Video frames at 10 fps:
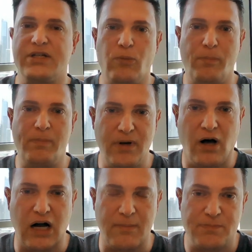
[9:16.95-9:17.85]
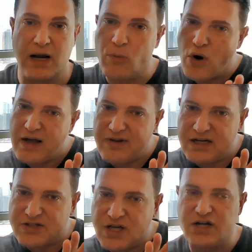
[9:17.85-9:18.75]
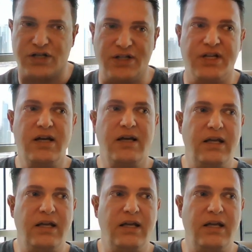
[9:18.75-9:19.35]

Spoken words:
I will be monogamous, but I won't have any discussions.